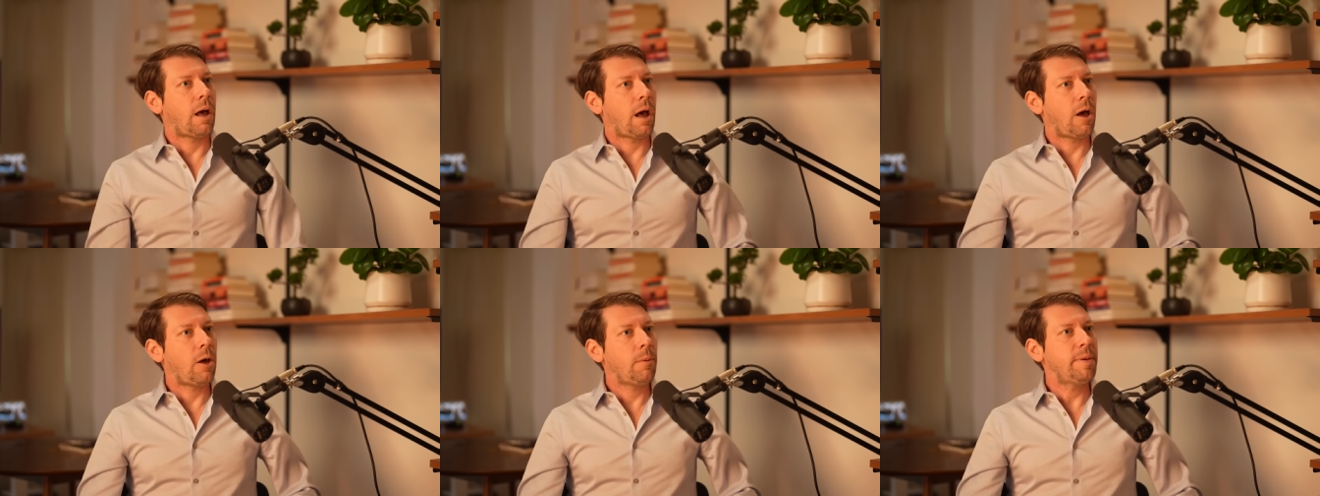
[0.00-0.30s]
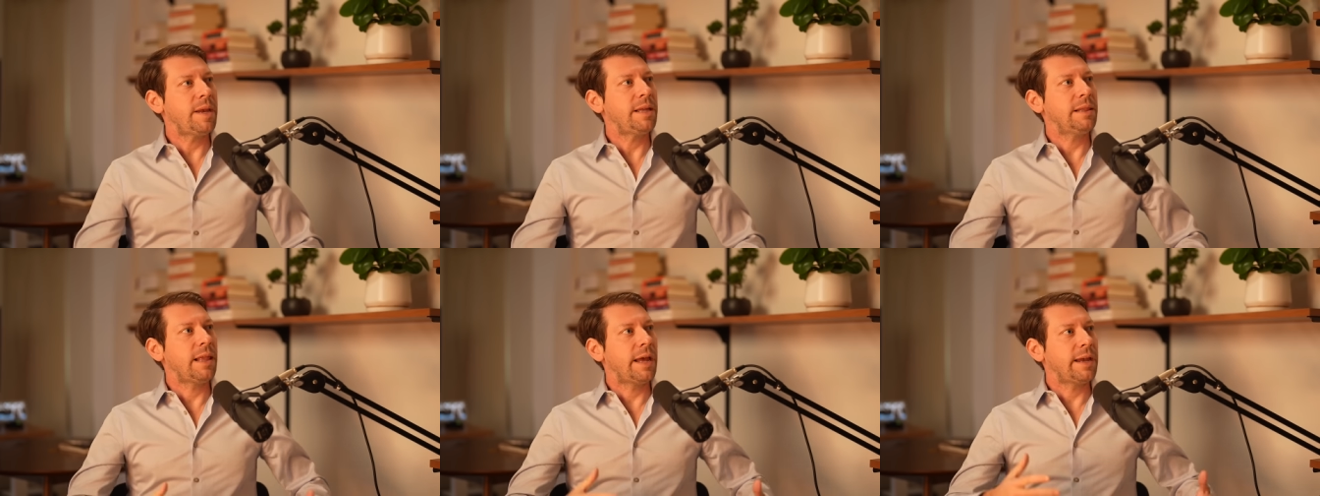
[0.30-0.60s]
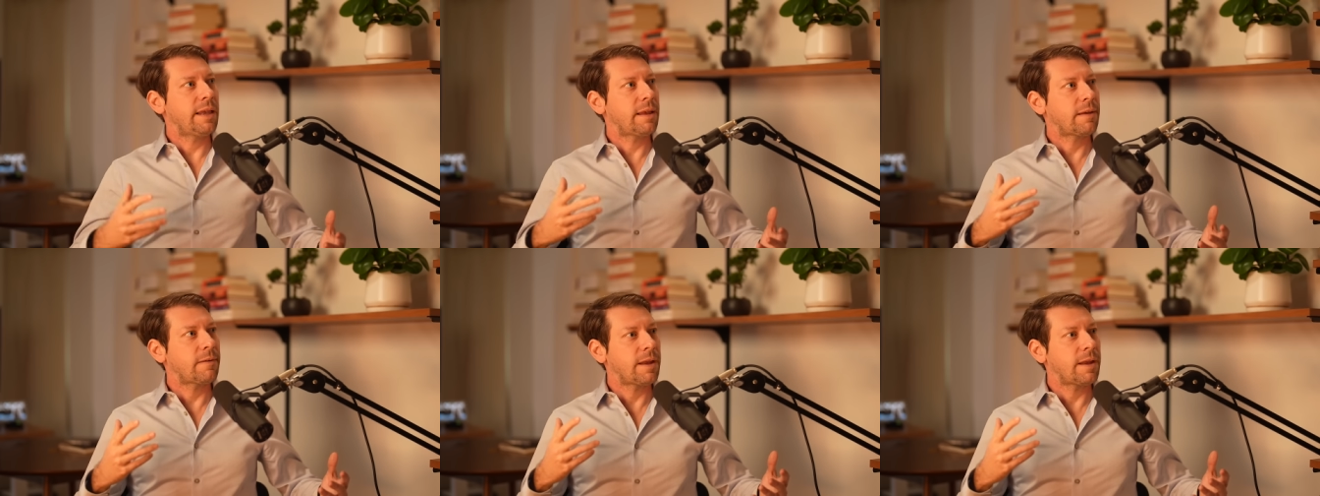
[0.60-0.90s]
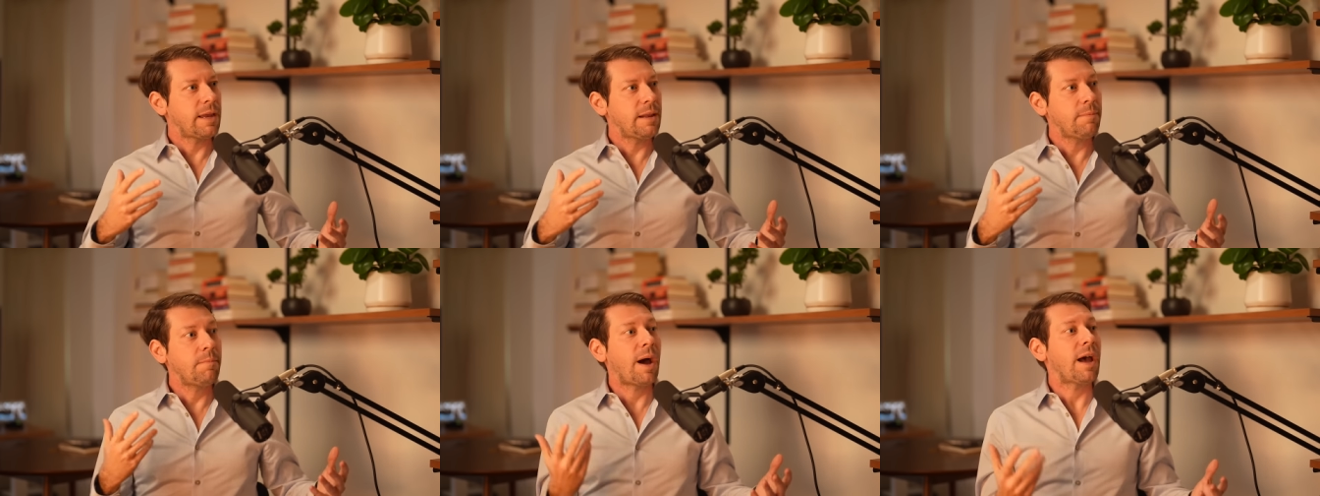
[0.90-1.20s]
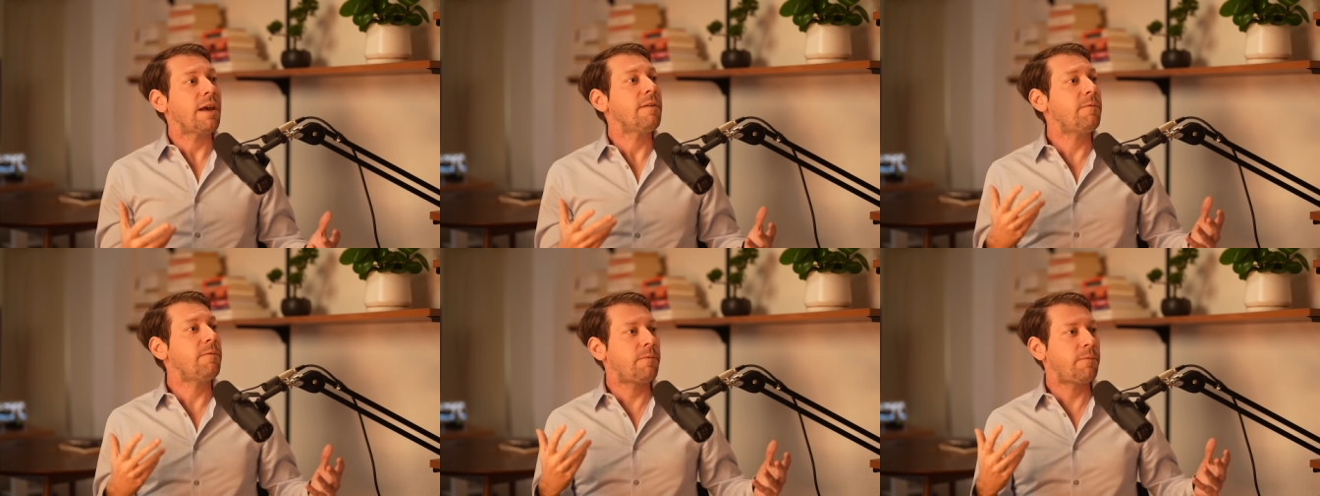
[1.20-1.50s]
I'll be like in
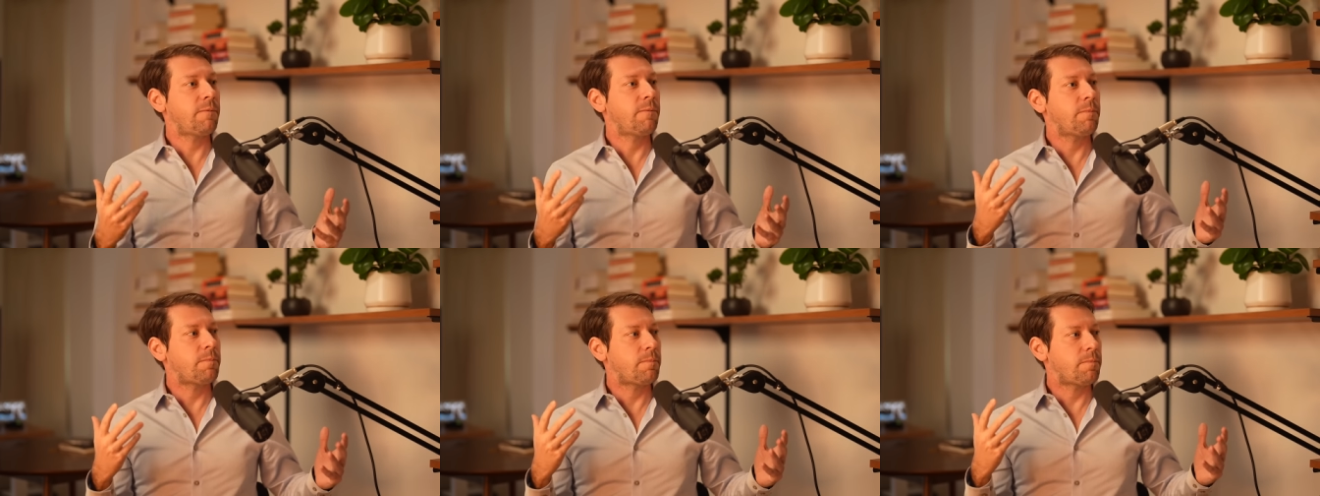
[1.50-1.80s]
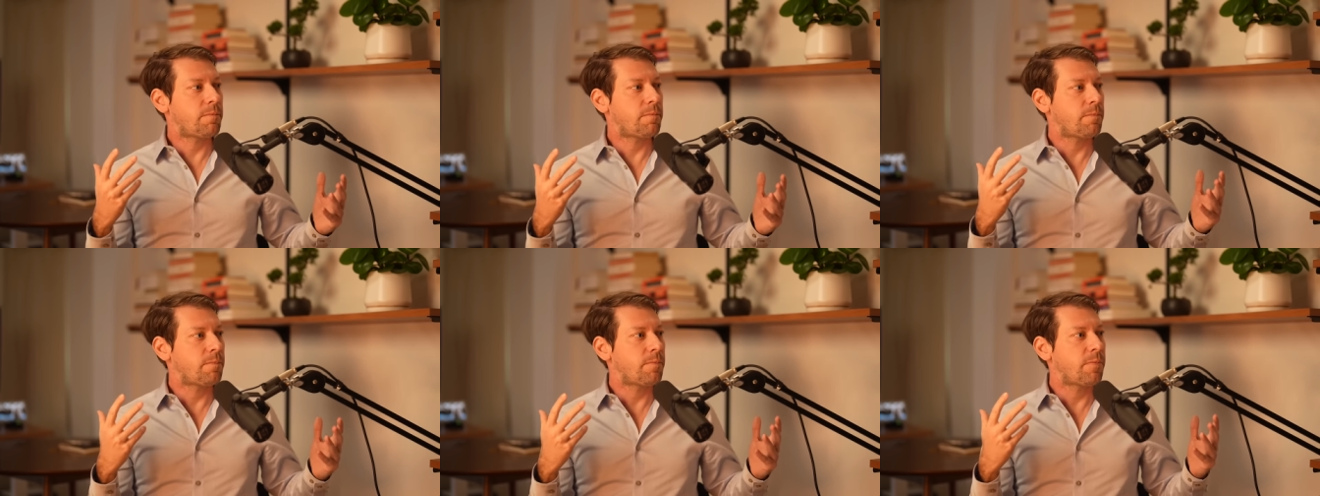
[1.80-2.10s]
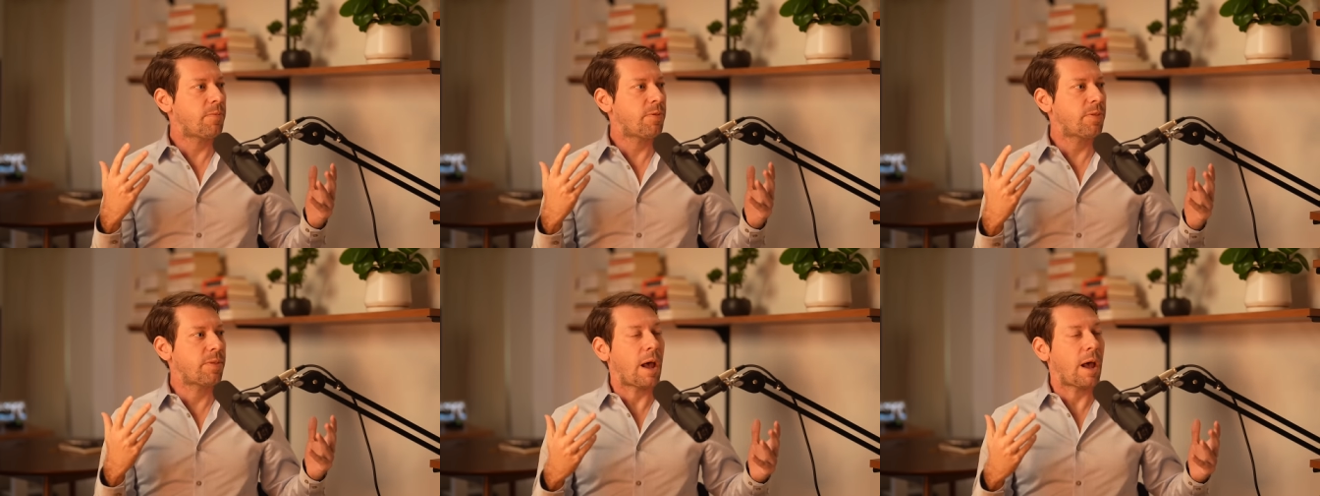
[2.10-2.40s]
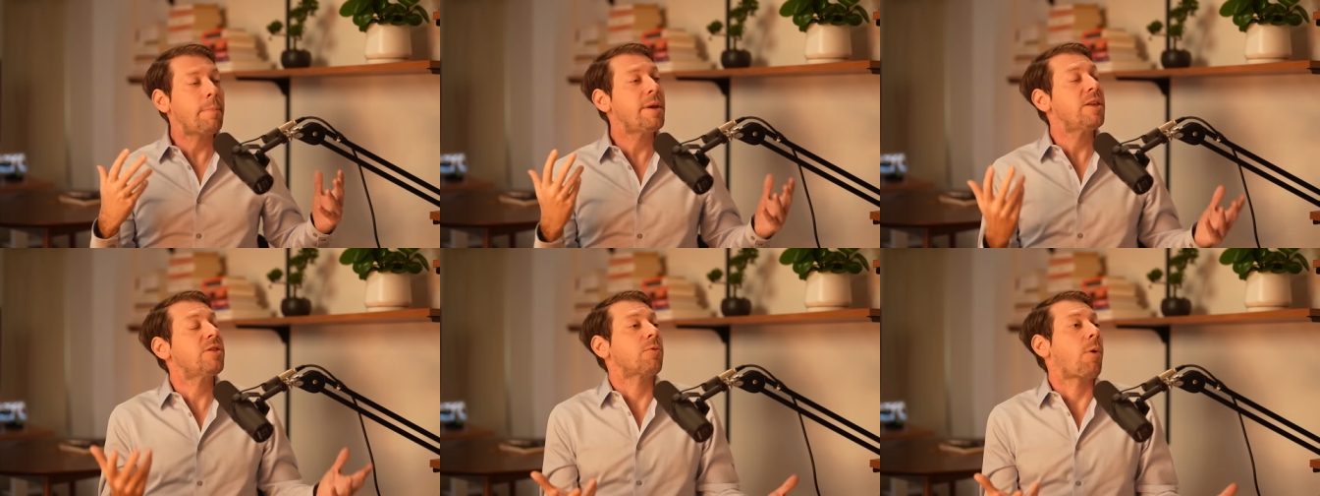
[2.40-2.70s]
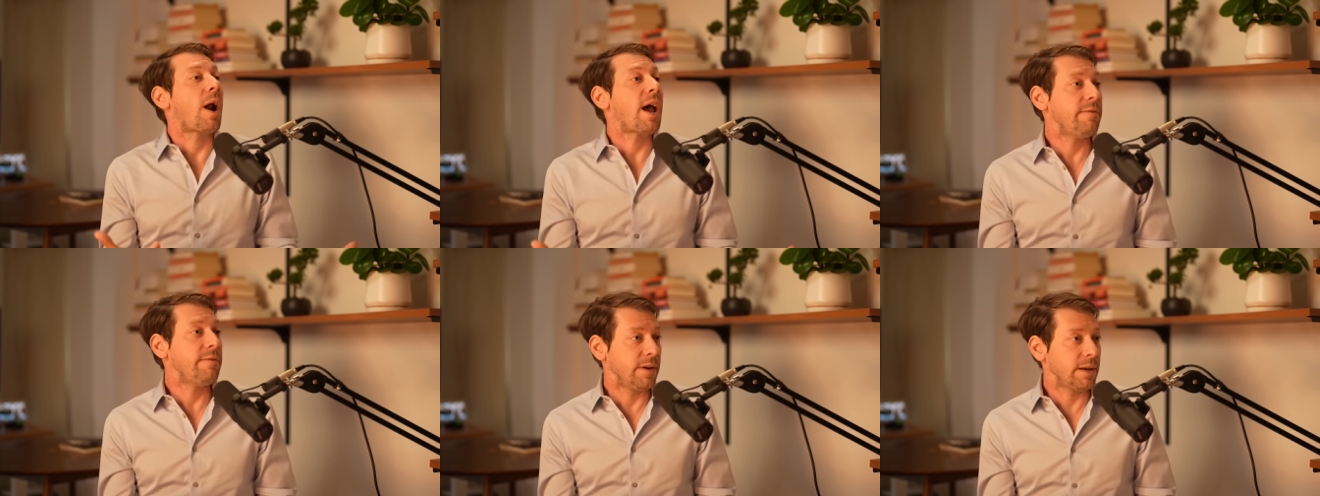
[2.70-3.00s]
my, I'll be
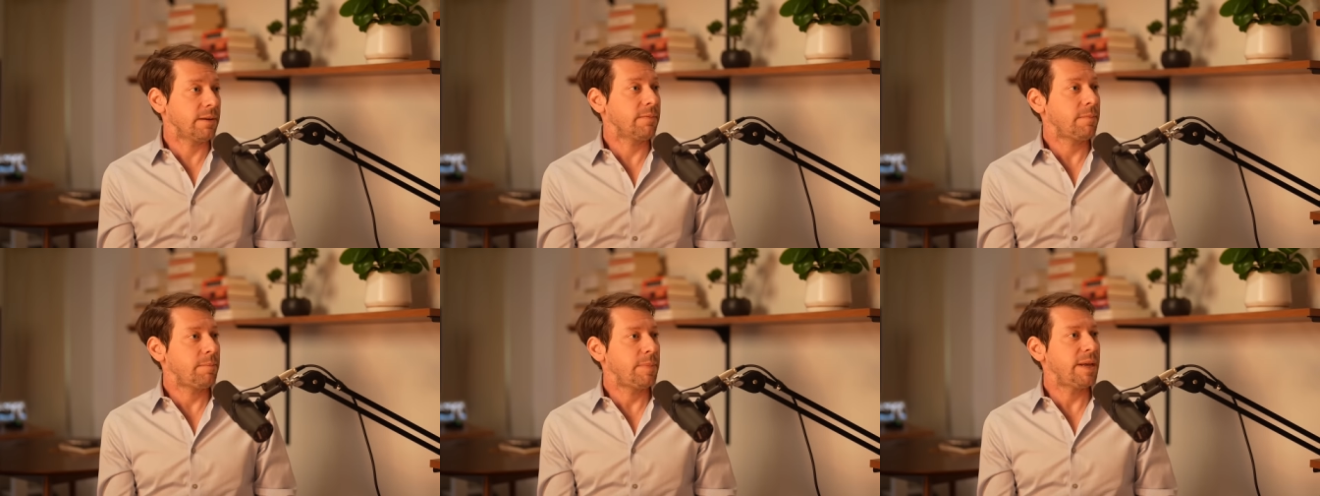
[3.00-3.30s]
thriving